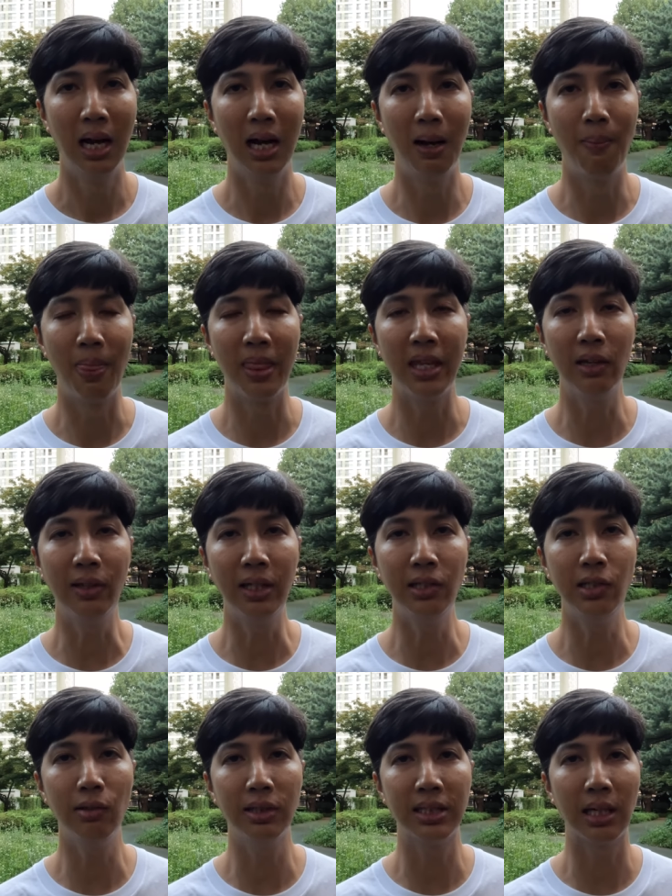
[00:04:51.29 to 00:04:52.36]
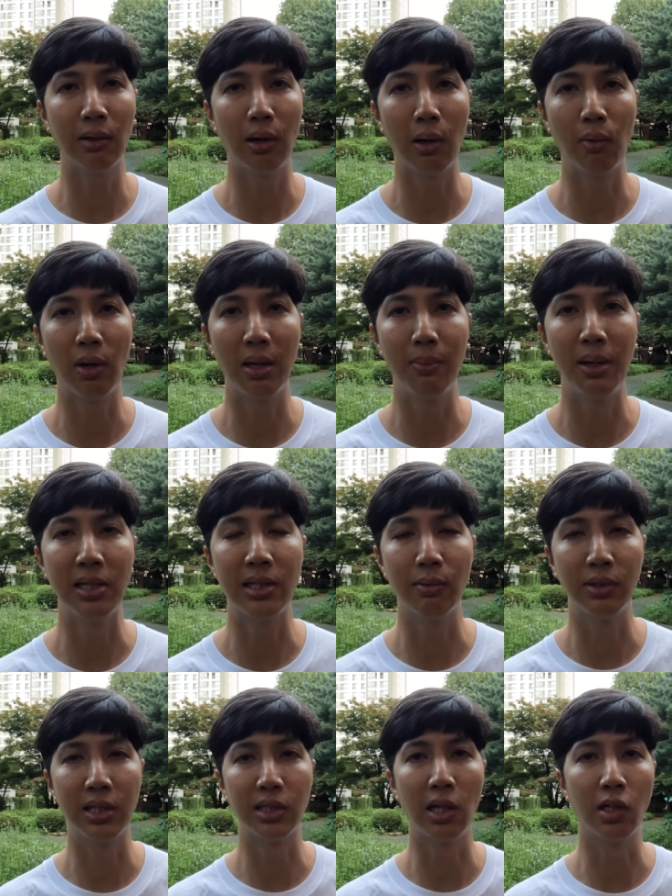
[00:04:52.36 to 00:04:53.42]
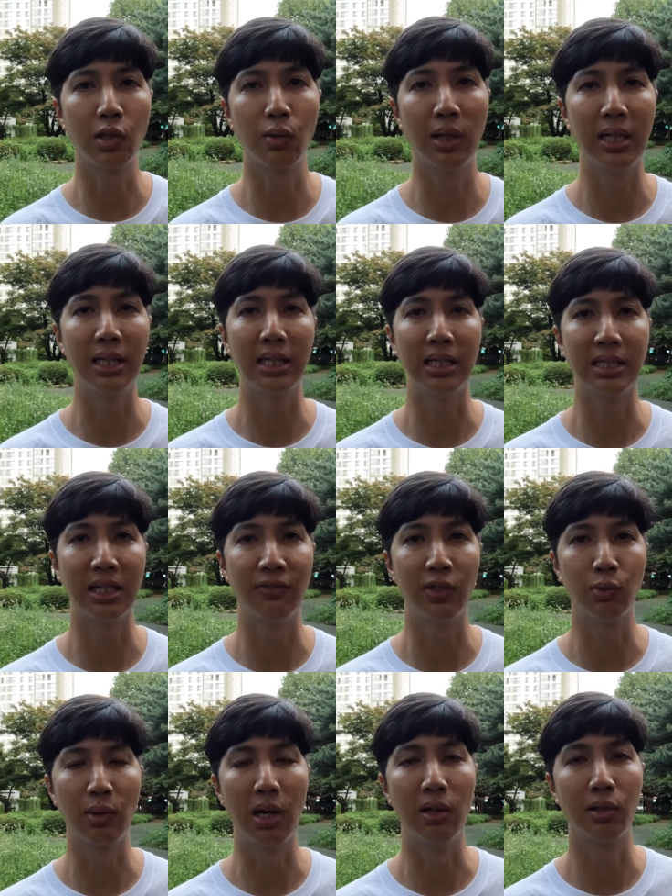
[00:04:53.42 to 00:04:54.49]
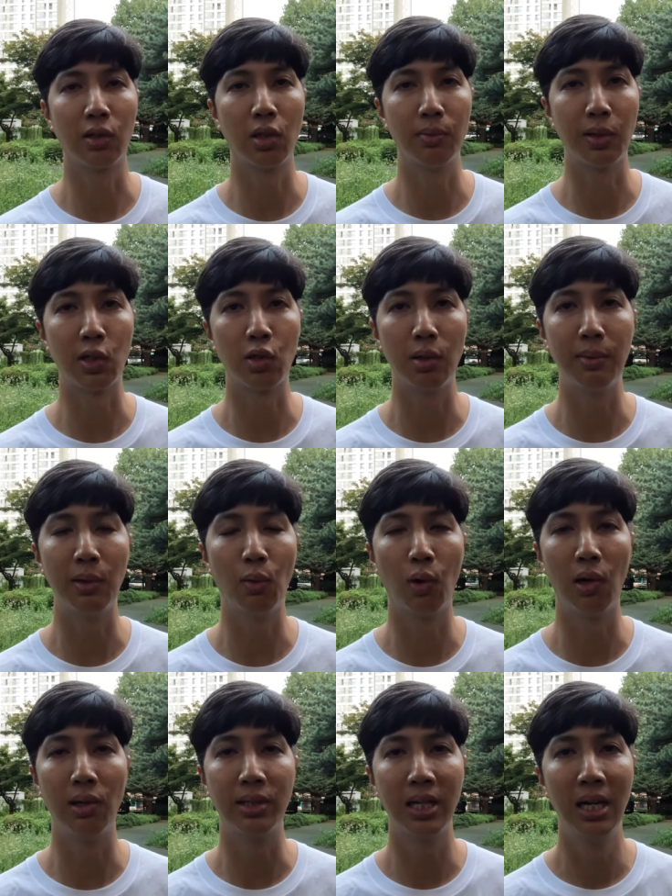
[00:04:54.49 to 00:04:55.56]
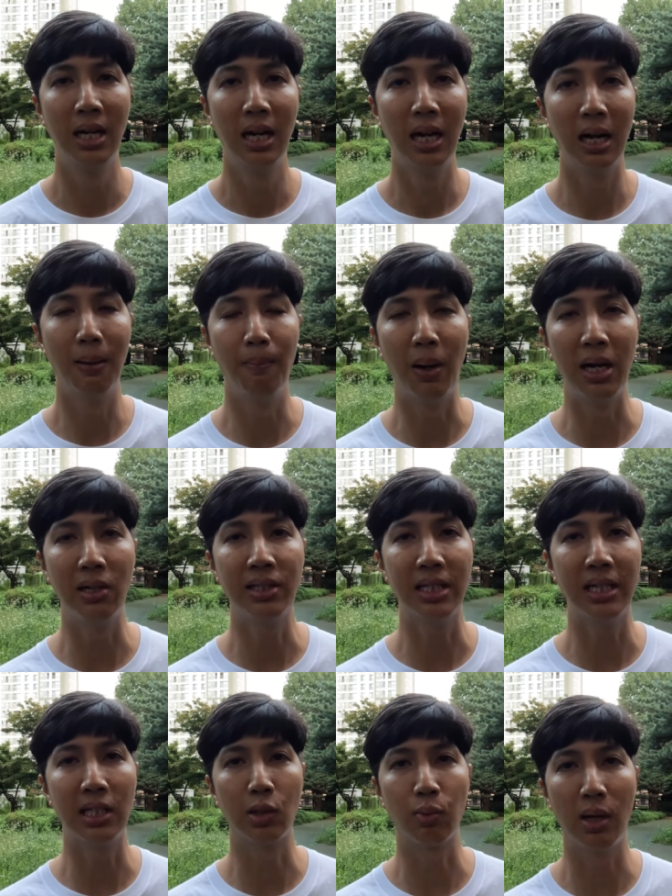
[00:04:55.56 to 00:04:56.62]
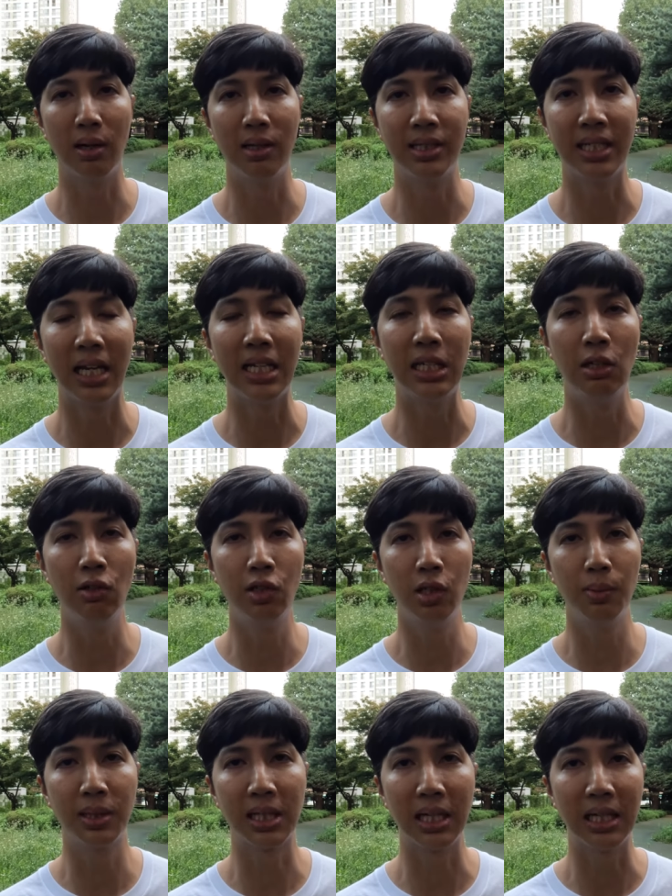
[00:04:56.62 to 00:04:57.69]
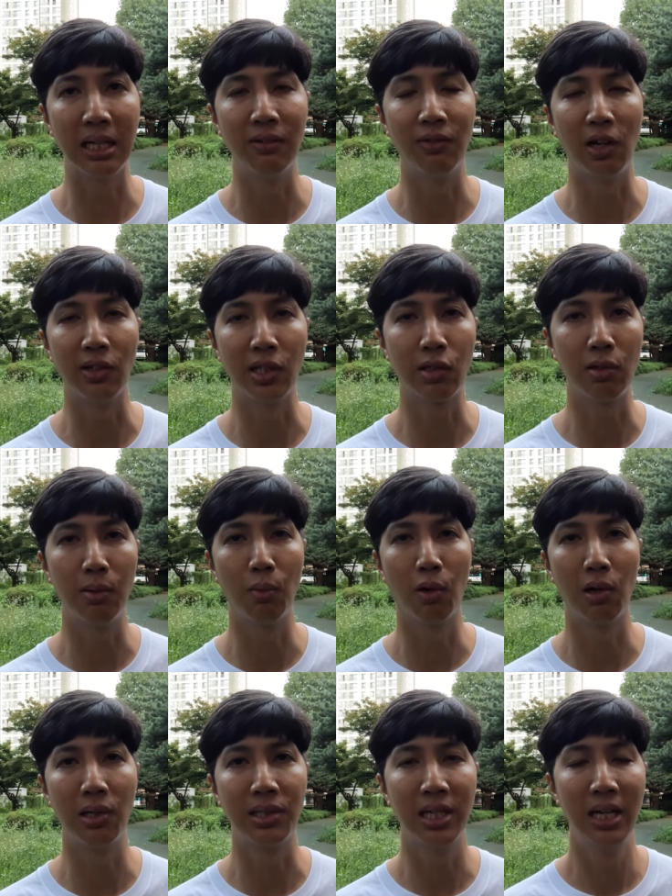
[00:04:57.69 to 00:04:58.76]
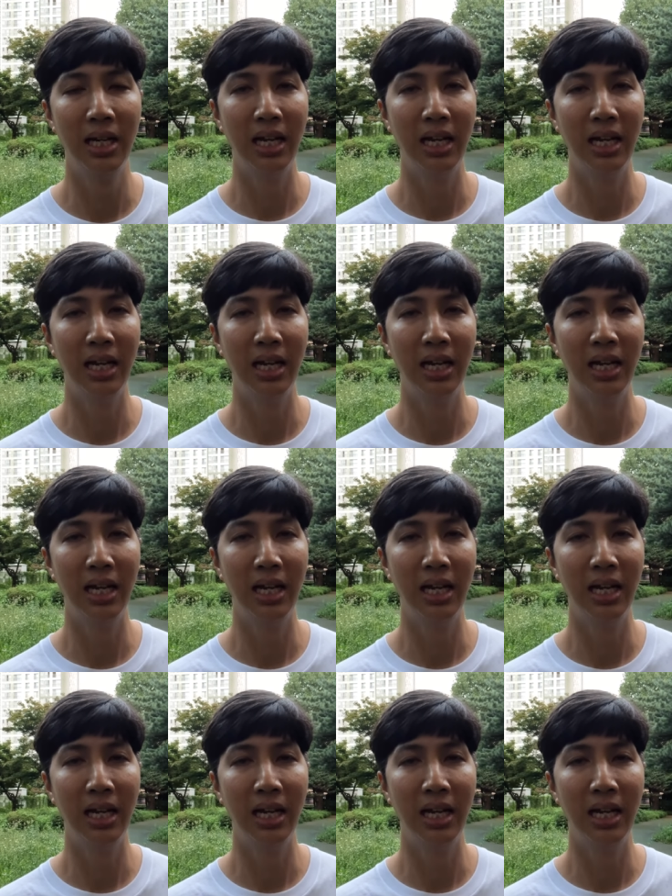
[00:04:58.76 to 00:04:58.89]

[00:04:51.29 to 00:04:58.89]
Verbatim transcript: um, the other thing too, which I, I wanna mention, which is also related to this stuff as well in terms of streaming wars, um, my understanding as well is that YouTube is gonna get involved in stream wars